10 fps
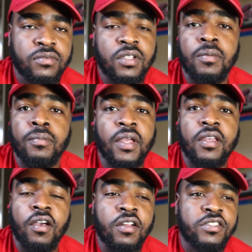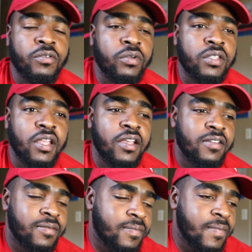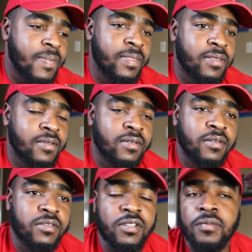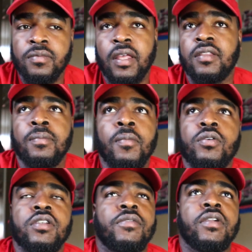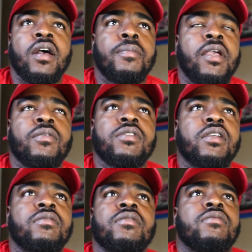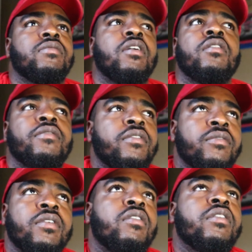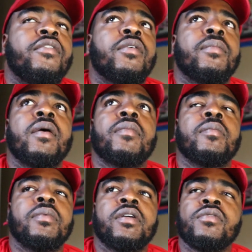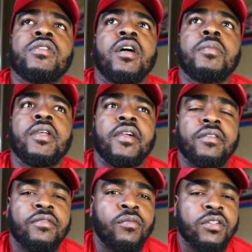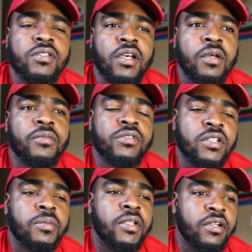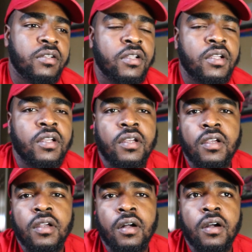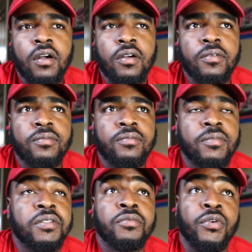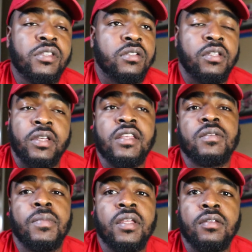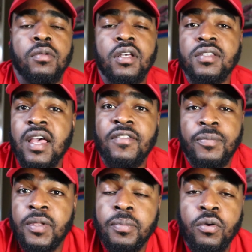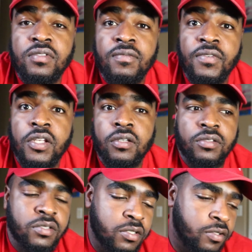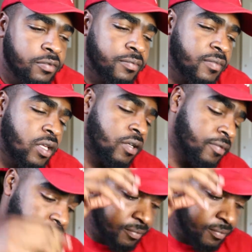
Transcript: and I make content with that. Some, like the most I ever got paid was like, I don't even, I don't even remember, but it was up there one time. It was up there. Um, but recently it hasn't been because I haven't been posting videos. So yeah,